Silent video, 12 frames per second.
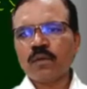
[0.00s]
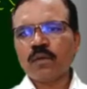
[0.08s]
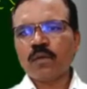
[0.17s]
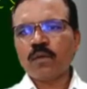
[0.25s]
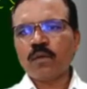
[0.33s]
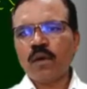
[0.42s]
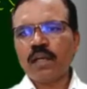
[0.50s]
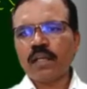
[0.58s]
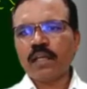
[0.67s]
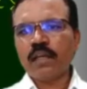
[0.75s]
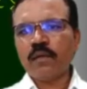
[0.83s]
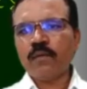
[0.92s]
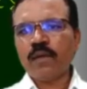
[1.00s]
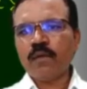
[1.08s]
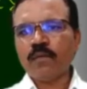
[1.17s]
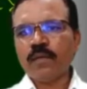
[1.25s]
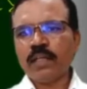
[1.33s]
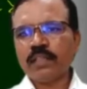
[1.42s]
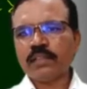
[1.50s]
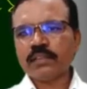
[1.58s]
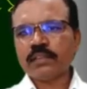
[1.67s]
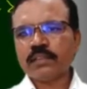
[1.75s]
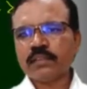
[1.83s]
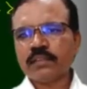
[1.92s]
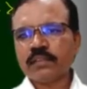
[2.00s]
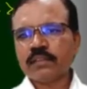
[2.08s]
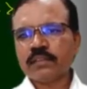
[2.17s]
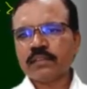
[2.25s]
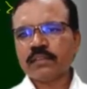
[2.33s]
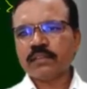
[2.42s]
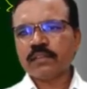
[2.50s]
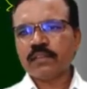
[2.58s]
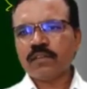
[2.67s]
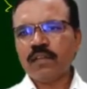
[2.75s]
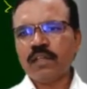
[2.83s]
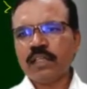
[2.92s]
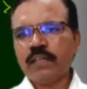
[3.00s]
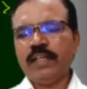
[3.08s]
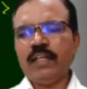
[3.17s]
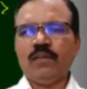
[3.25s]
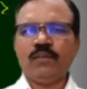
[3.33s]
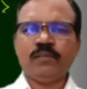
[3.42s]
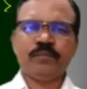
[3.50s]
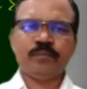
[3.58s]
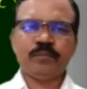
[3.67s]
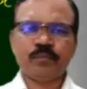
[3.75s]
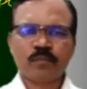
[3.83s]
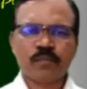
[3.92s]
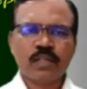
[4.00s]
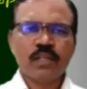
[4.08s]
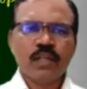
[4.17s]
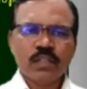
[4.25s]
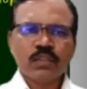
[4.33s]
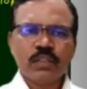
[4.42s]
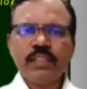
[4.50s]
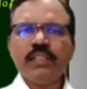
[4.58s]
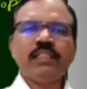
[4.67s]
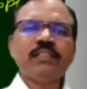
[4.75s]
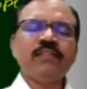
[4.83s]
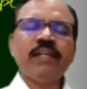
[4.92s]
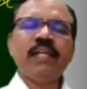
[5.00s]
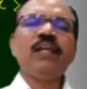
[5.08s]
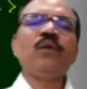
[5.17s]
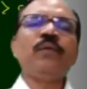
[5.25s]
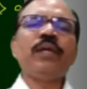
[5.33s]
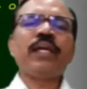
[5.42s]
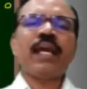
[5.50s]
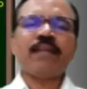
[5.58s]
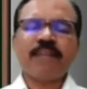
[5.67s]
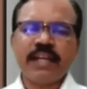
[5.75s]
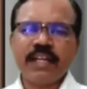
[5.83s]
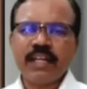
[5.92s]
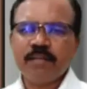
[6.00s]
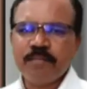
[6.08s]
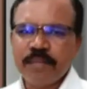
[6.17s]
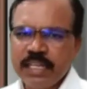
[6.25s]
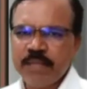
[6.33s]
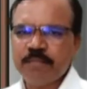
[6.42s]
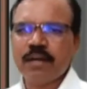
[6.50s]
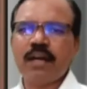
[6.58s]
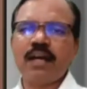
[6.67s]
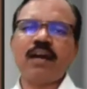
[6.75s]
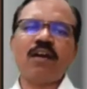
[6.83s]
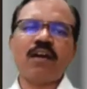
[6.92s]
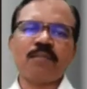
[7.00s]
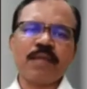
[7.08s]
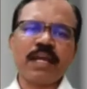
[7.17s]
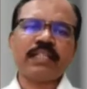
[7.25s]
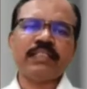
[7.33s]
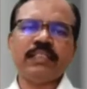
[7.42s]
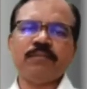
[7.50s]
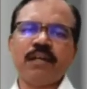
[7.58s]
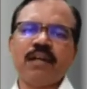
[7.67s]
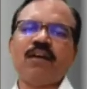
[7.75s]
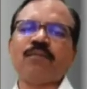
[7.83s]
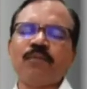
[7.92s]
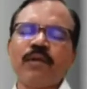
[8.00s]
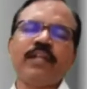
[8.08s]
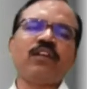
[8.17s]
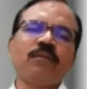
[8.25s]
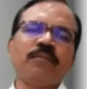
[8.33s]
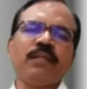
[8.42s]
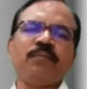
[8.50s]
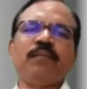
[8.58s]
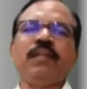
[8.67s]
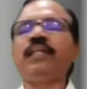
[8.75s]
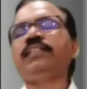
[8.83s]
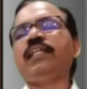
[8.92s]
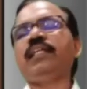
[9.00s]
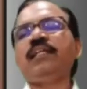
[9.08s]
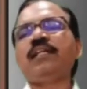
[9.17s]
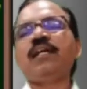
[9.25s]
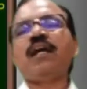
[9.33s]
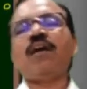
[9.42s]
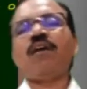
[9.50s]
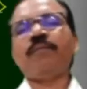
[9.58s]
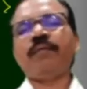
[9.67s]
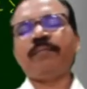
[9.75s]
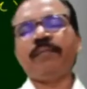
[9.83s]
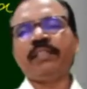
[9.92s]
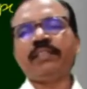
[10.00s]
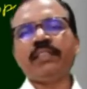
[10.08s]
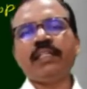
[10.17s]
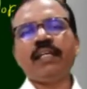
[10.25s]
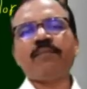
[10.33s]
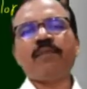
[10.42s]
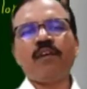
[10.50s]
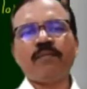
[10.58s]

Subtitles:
concave downwards. Concave down. So in this way, we can find minima or maxima or point of inflection of a function f of